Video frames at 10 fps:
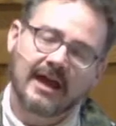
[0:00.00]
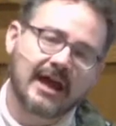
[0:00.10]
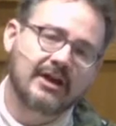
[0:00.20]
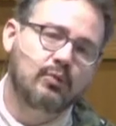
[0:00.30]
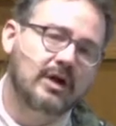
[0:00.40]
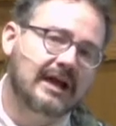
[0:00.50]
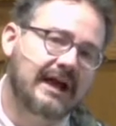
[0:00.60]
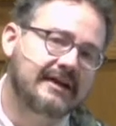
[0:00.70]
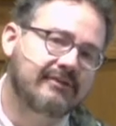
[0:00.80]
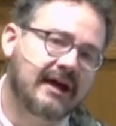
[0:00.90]
And what
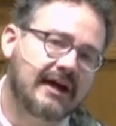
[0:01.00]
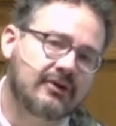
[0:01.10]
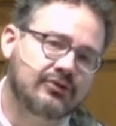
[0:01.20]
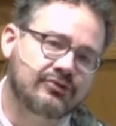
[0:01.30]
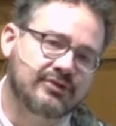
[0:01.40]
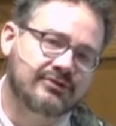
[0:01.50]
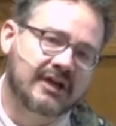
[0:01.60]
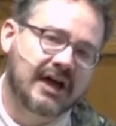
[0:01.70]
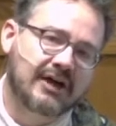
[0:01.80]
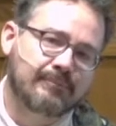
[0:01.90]
kind of a house does
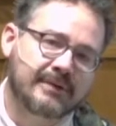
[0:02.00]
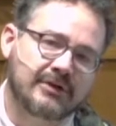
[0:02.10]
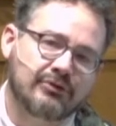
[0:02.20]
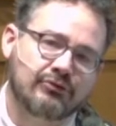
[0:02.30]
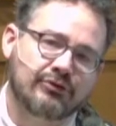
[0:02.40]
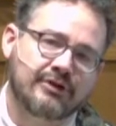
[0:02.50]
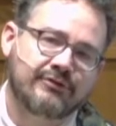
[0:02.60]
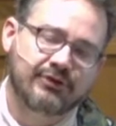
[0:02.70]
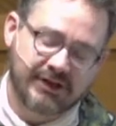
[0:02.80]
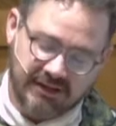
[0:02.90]
God build
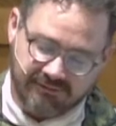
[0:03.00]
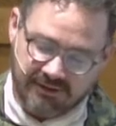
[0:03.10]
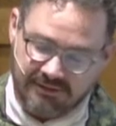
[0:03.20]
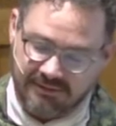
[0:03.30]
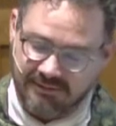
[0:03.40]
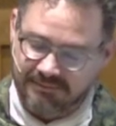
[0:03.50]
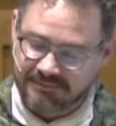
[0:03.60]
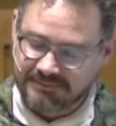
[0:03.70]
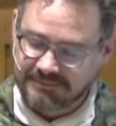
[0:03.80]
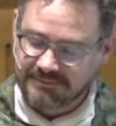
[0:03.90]
for David?
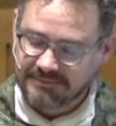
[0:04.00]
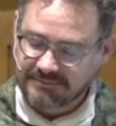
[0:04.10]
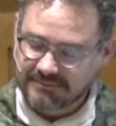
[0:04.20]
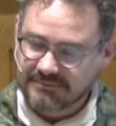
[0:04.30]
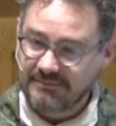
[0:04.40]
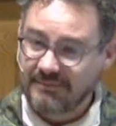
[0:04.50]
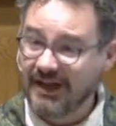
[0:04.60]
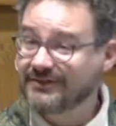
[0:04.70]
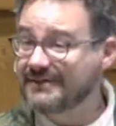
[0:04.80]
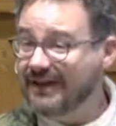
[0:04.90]

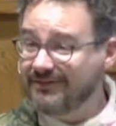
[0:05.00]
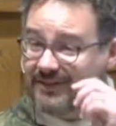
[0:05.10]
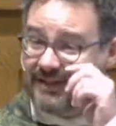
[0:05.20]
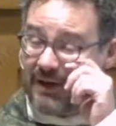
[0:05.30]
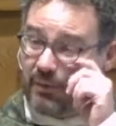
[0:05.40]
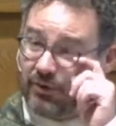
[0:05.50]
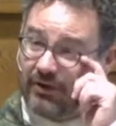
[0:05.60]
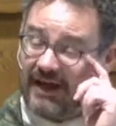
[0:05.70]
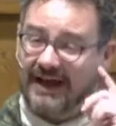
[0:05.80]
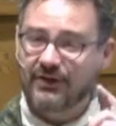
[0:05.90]
It's lovely that word
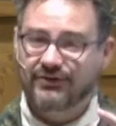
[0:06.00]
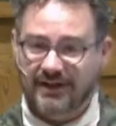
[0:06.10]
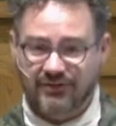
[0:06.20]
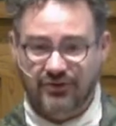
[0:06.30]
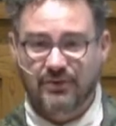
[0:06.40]
house has two